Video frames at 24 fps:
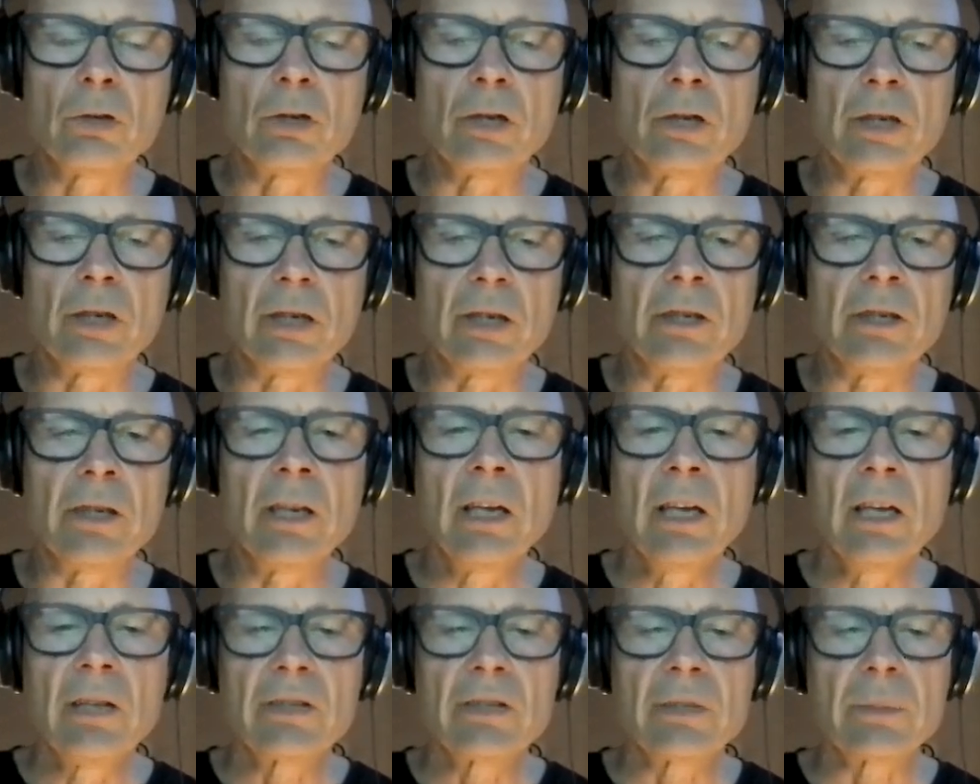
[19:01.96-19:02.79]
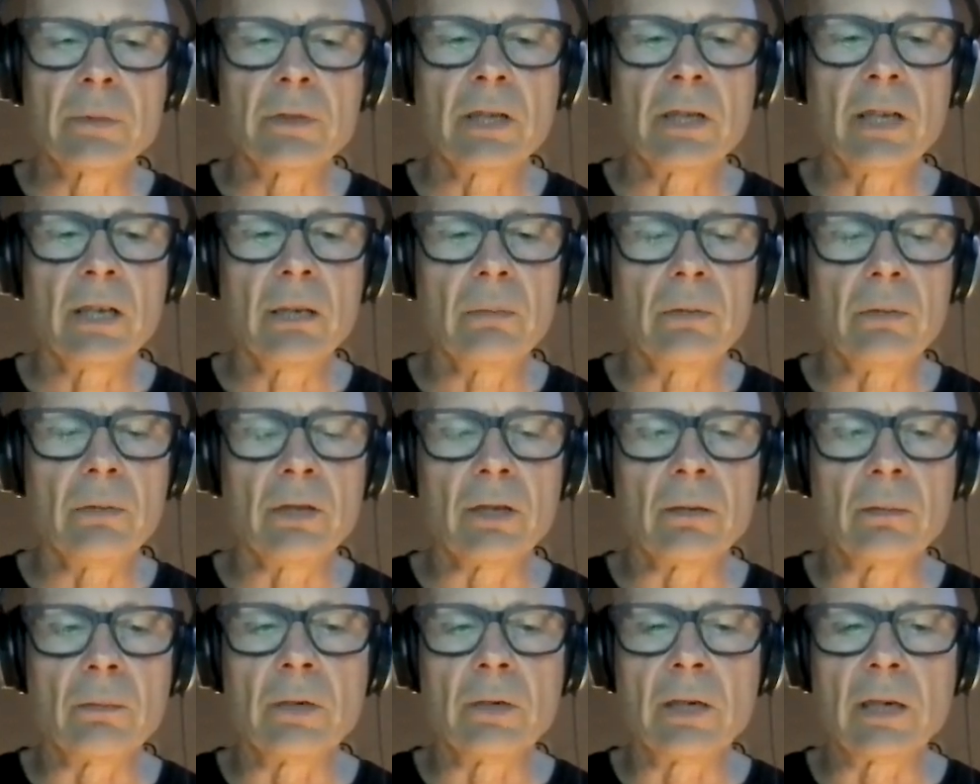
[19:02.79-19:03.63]
wood, some
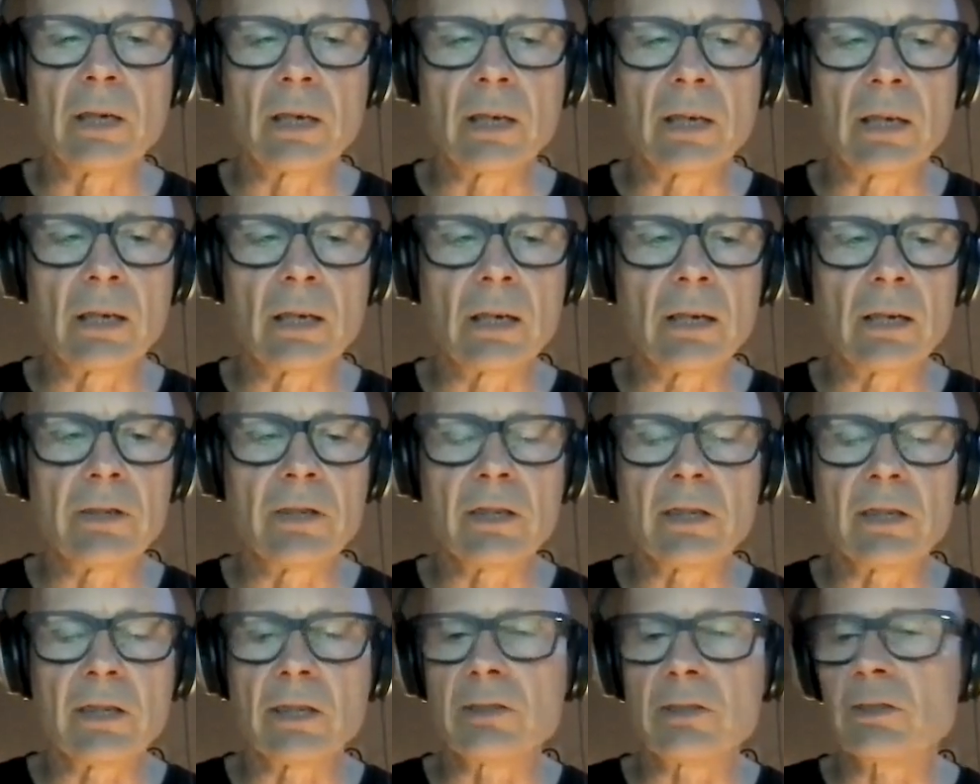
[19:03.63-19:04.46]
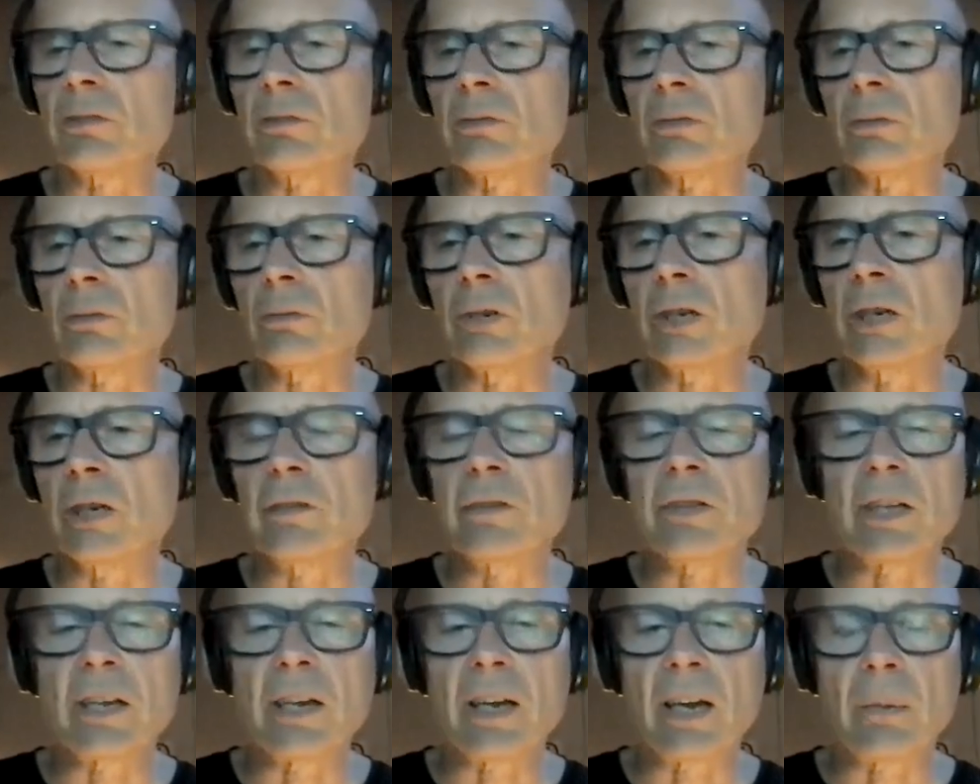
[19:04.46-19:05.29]
cambium, I think it's
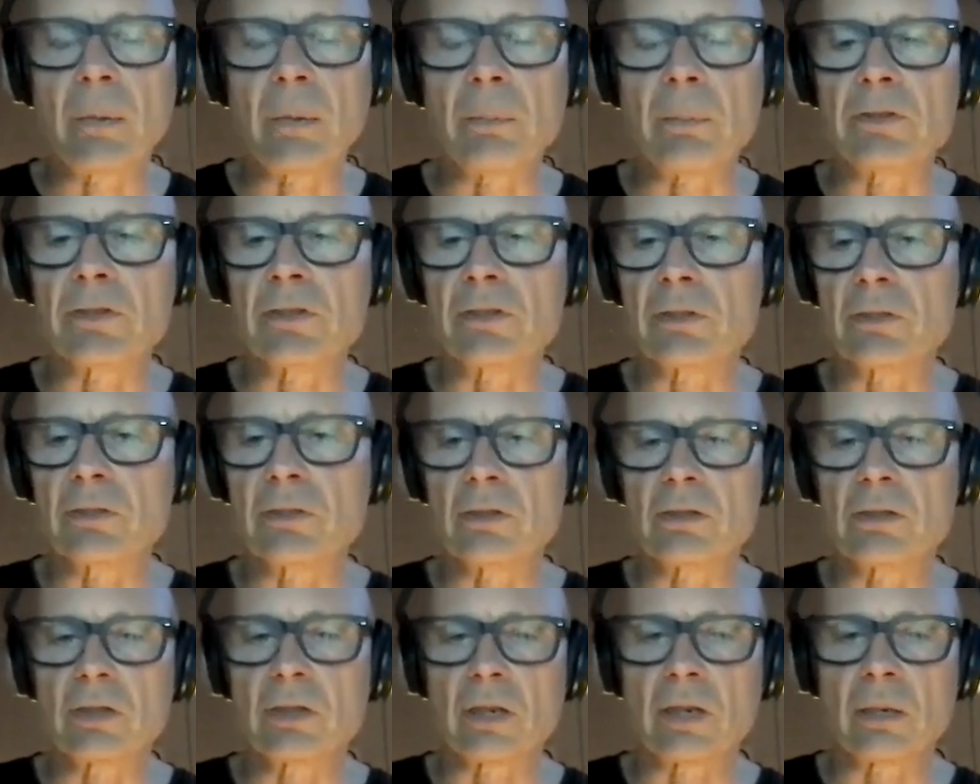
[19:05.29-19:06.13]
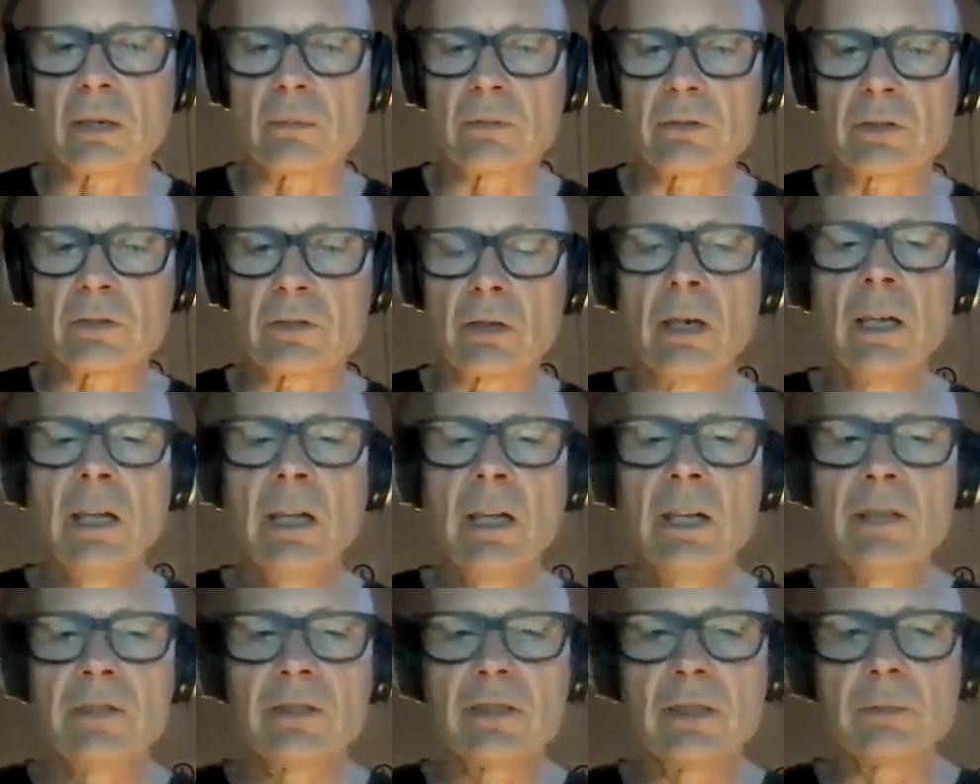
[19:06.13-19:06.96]
whenever that happens is a good time. So it
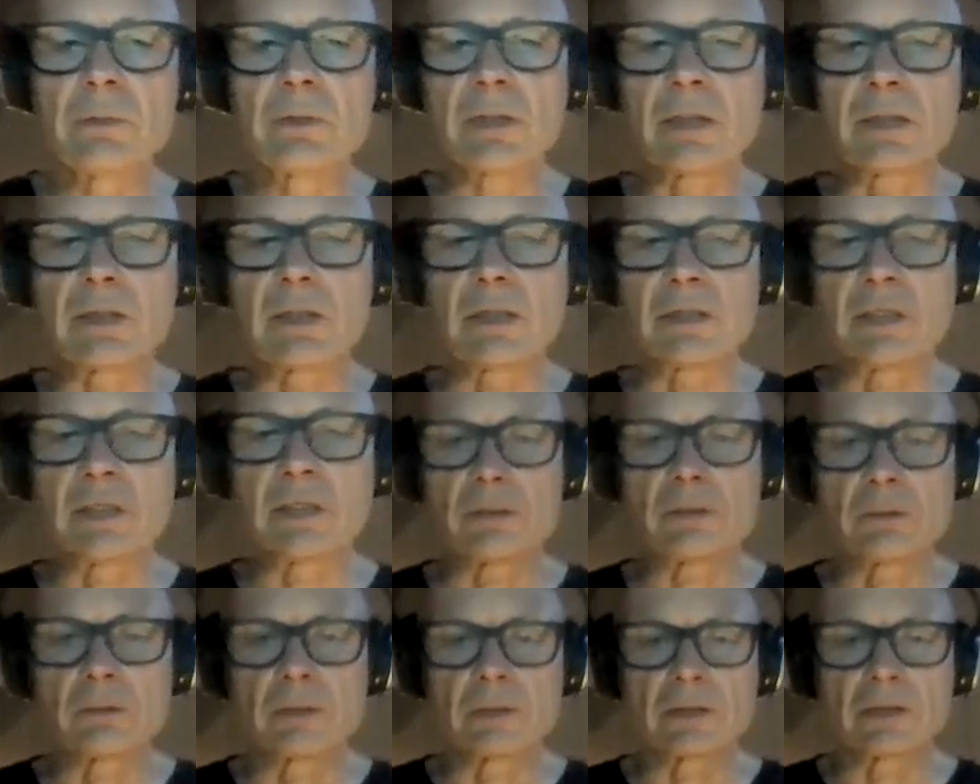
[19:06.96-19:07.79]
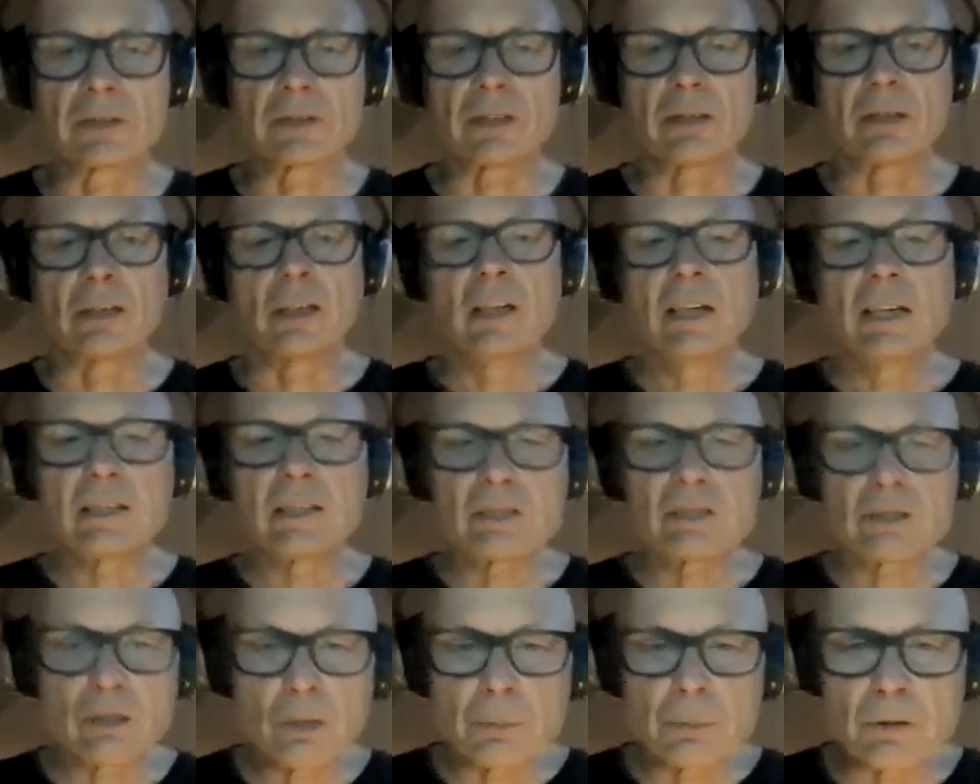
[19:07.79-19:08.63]
seems like that's worked out.
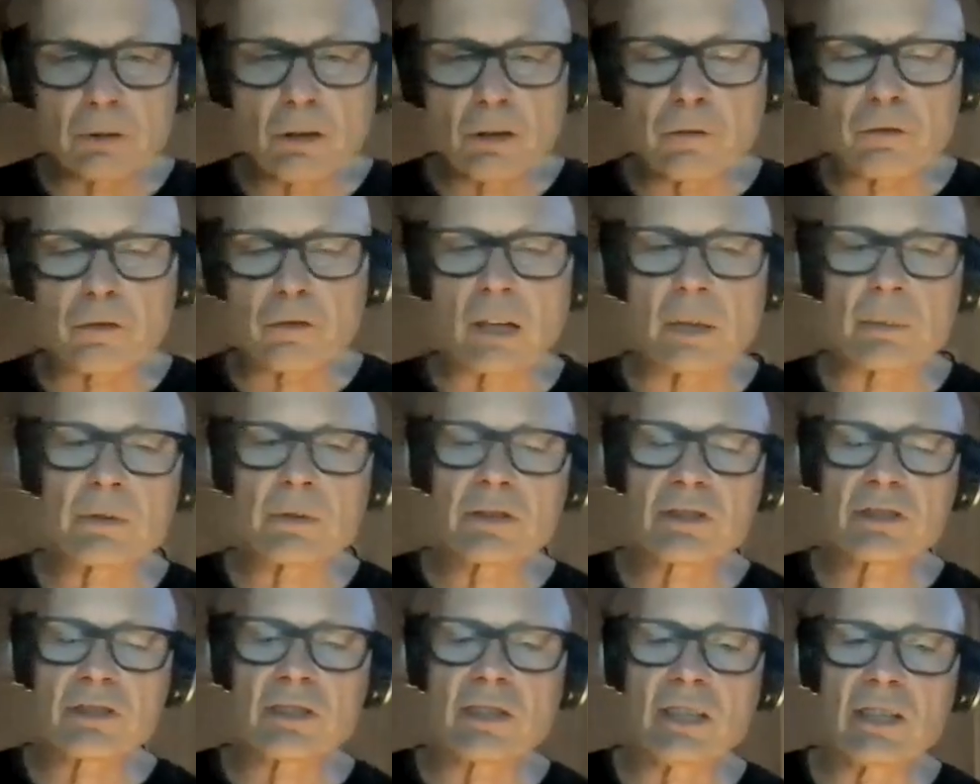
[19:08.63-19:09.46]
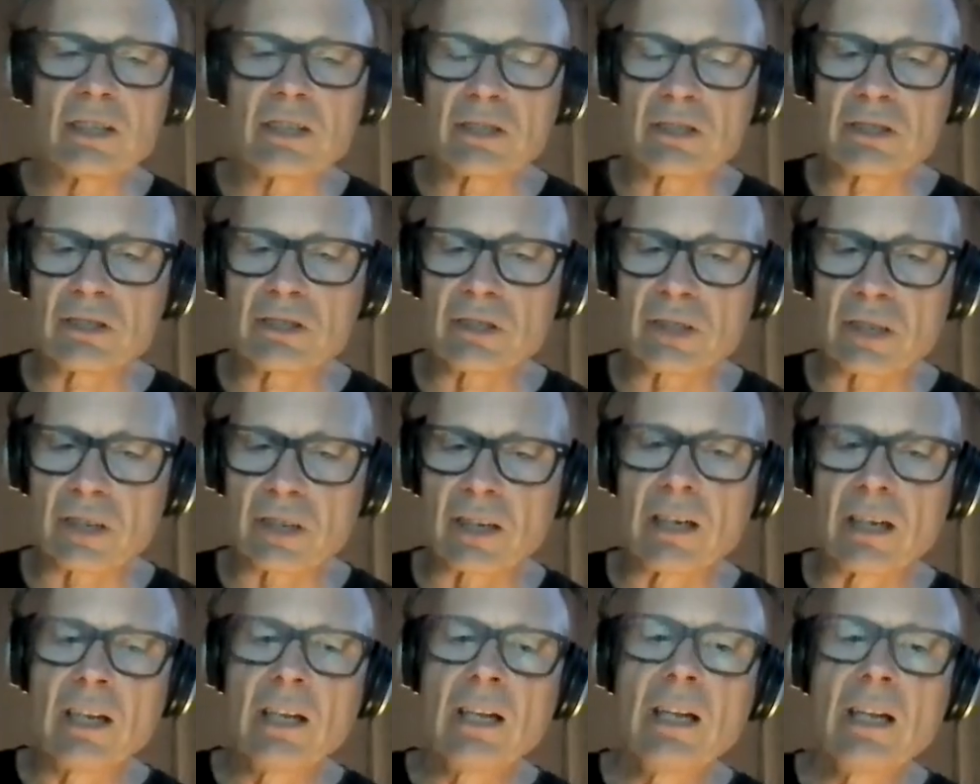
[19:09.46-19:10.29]
It's so beautiful. I'm just seeing this
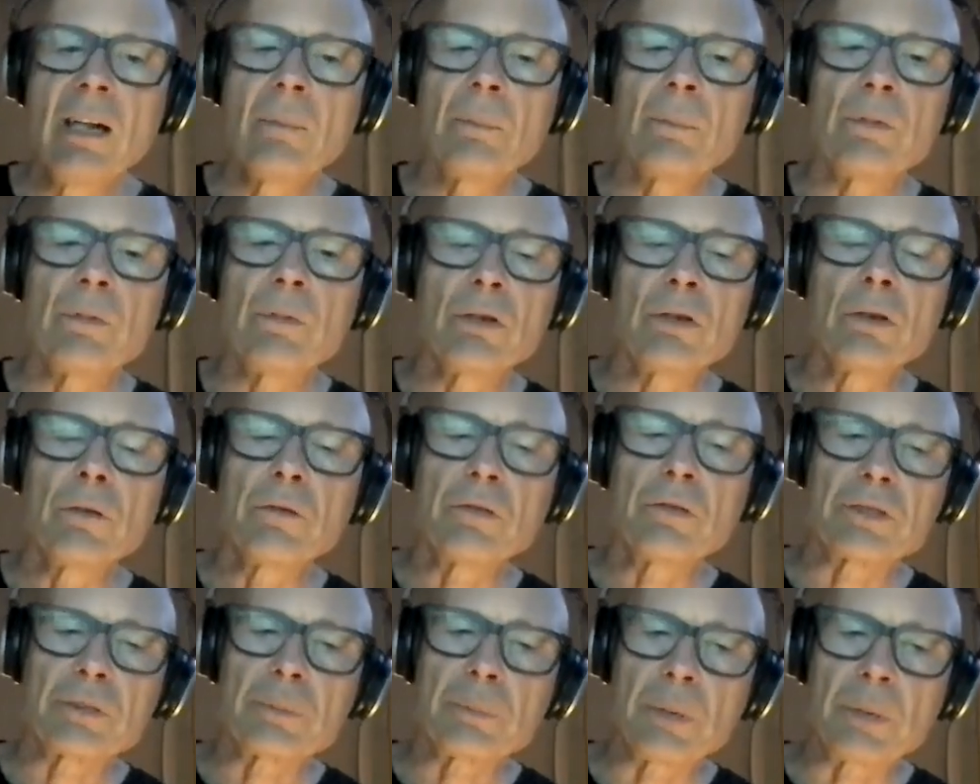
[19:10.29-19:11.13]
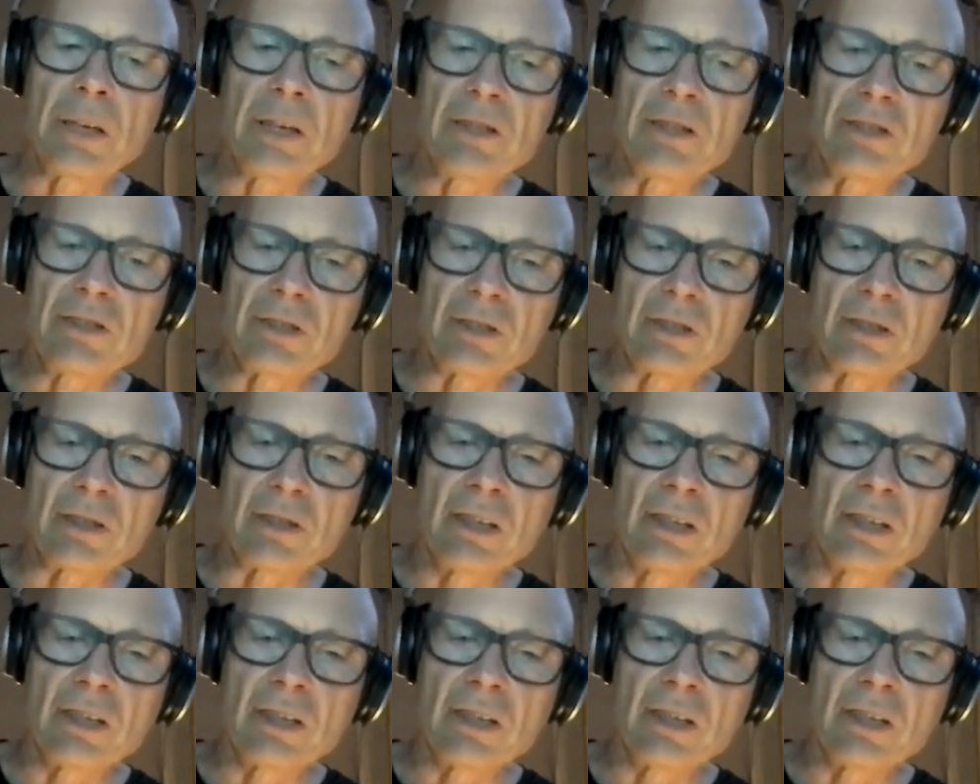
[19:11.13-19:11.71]
beautiful space.